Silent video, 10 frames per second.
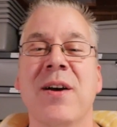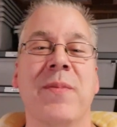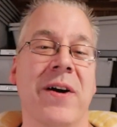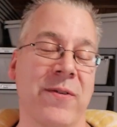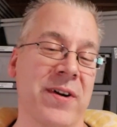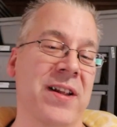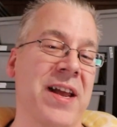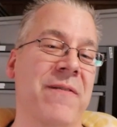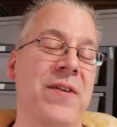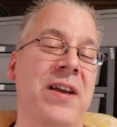but
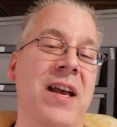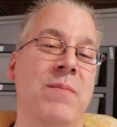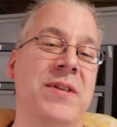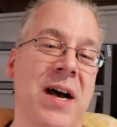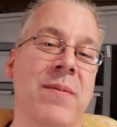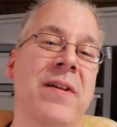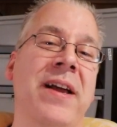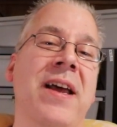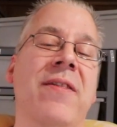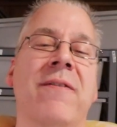really, if you keep
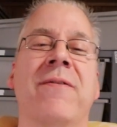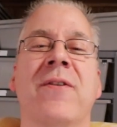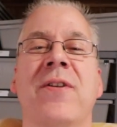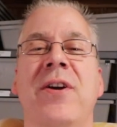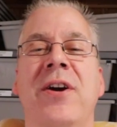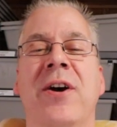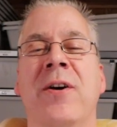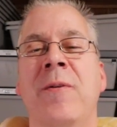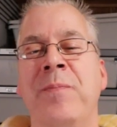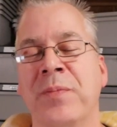doubling it, the further you go,